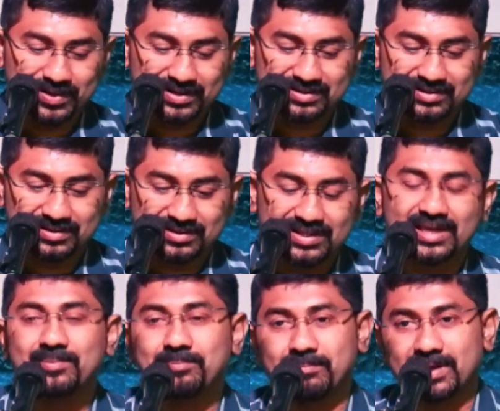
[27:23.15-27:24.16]
But uh,
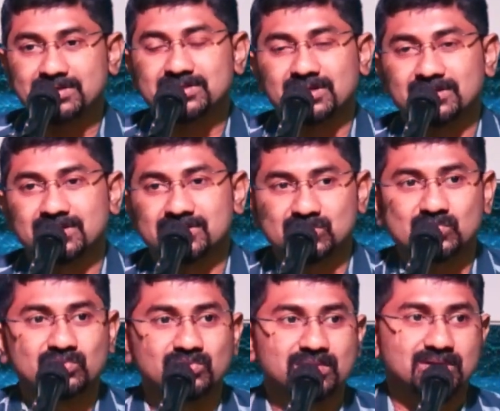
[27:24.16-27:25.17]
they mentioned this
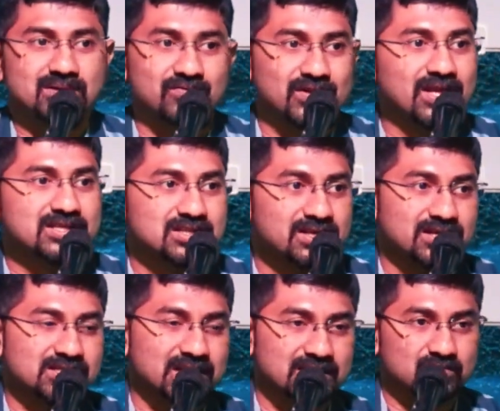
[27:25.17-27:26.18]
to the village
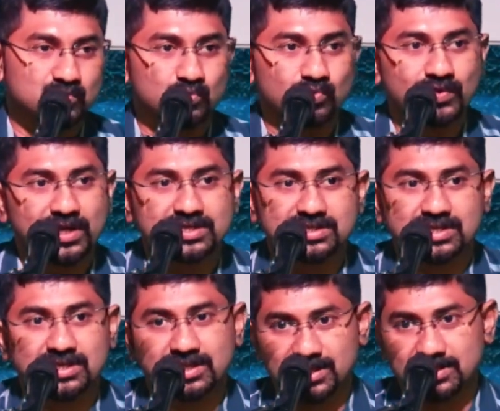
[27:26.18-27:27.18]
leaders, and two villages
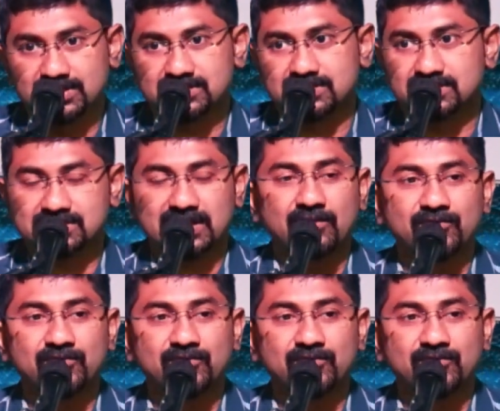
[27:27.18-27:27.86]
are there in this uh,